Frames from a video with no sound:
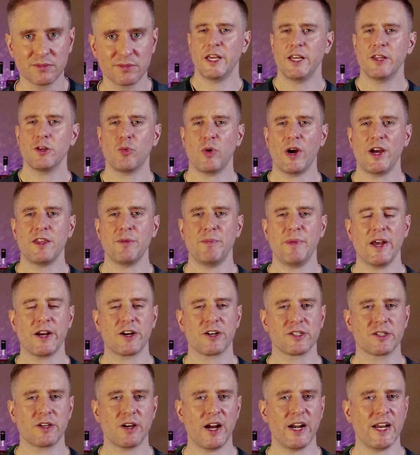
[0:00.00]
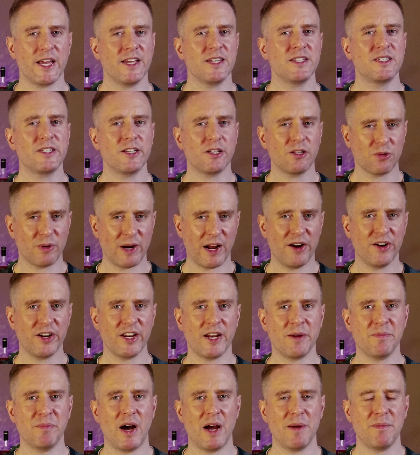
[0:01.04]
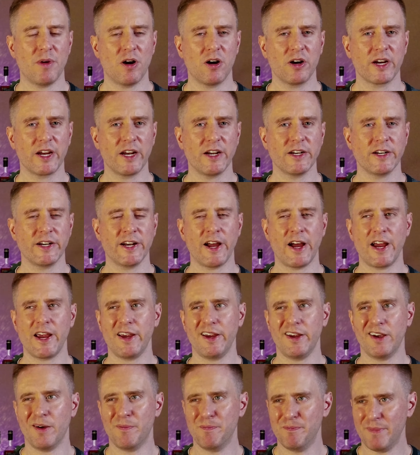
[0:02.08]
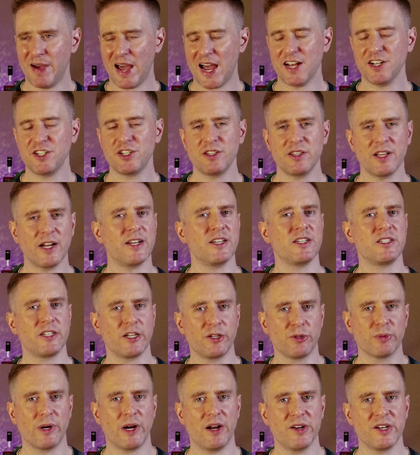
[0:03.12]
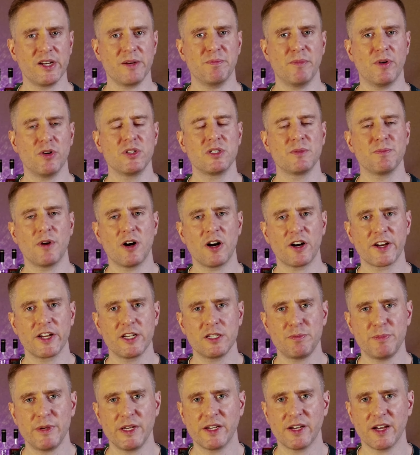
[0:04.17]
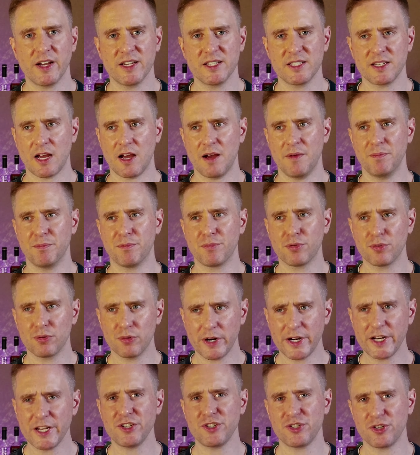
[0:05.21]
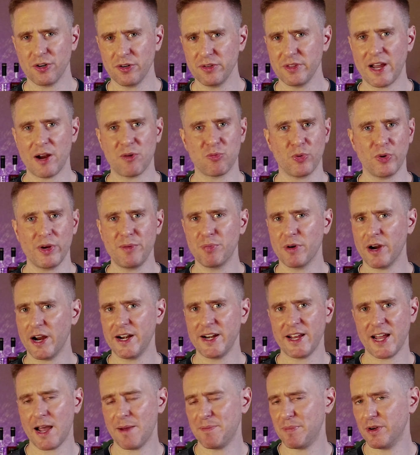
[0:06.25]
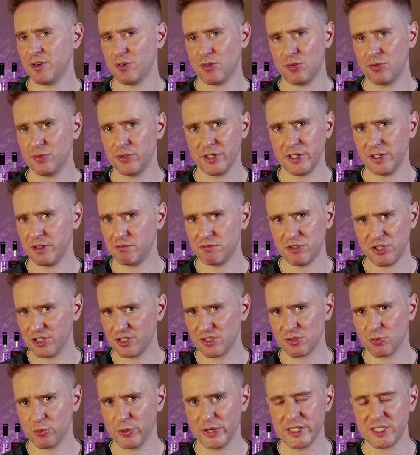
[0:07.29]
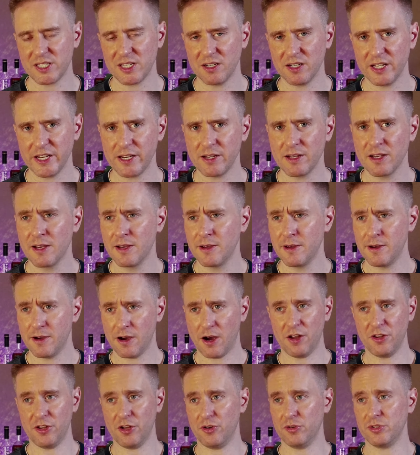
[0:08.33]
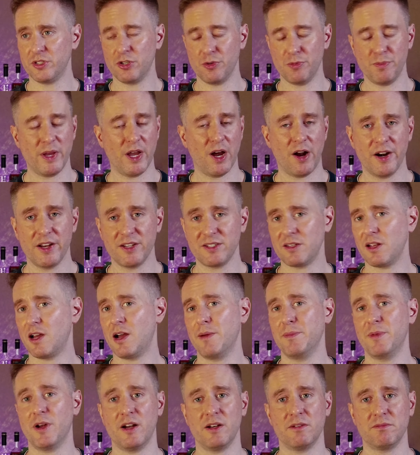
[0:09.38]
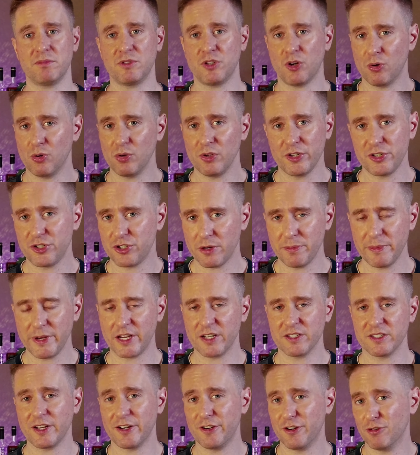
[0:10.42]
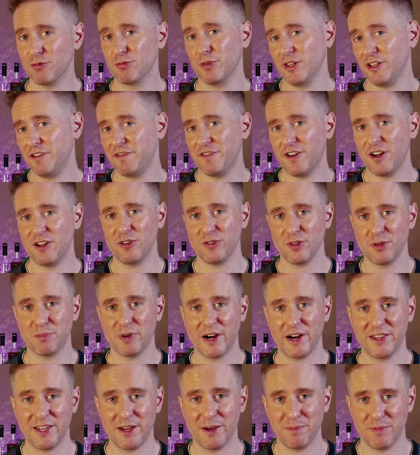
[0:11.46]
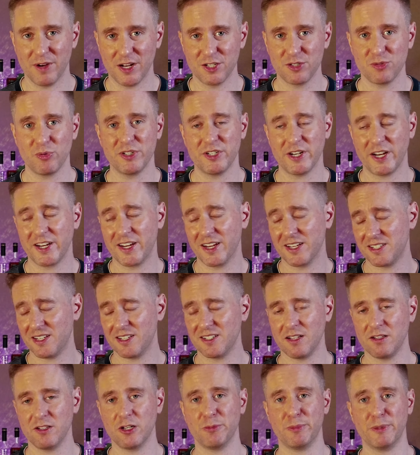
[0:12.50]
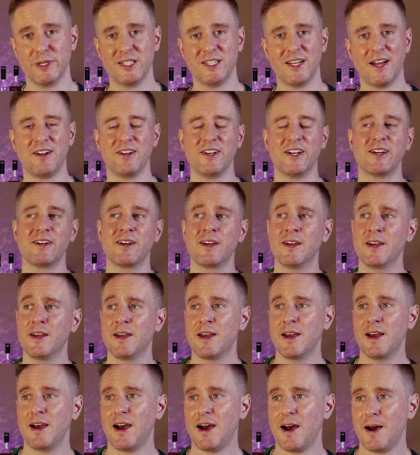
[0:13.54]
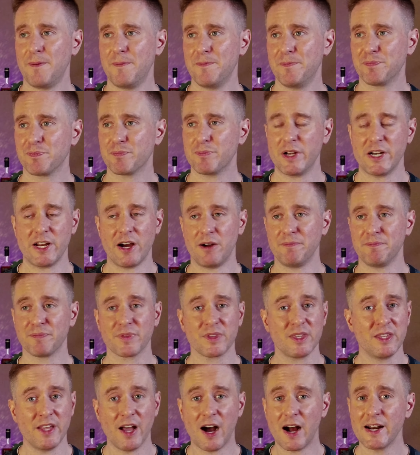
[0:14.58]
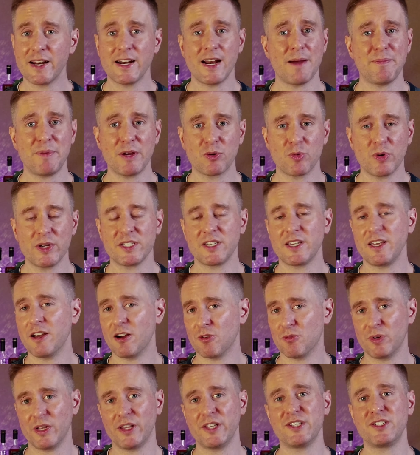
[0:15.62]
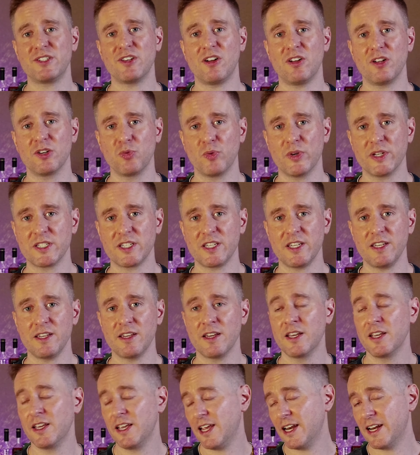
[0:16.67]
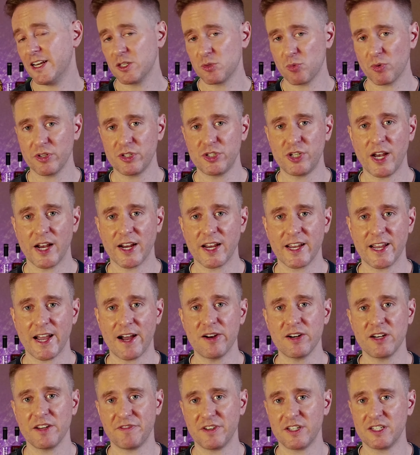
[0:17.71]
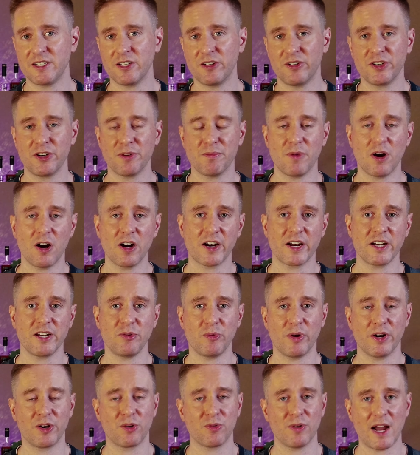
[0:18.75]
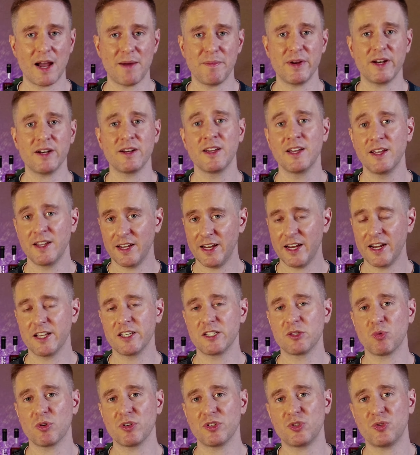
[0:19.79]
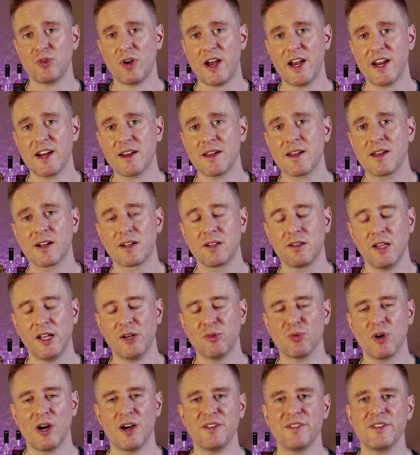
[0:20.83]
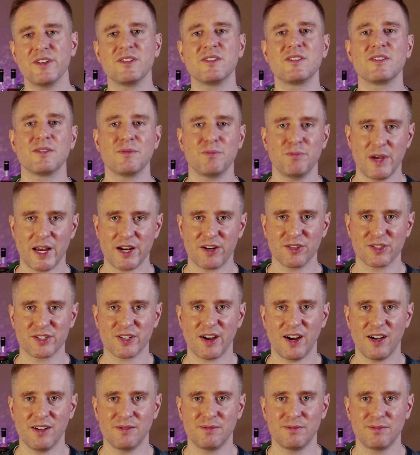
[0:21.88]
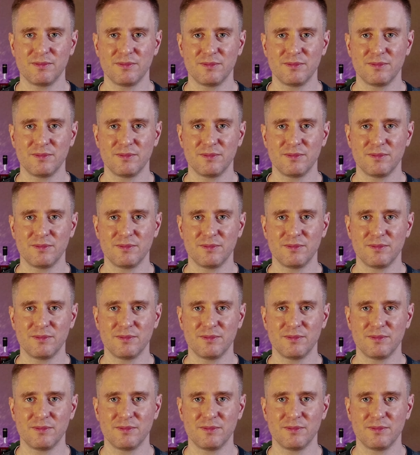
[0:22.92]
Either way, the Maker's Cut is still around in my market, and I imagine that it's still around in most markets because I'm pretty sure that rebrand happened only just recently. Although, to be honest, I'm not totally sure because I don't really follow the brand that much, which I guess is a little bit telling. Um, but no, not an epic whiskey, a really solid whiskey. It is worth checking out, and if it's still in your market and you want to grab it, it is worth trying. Glenrothes Maker's Cut.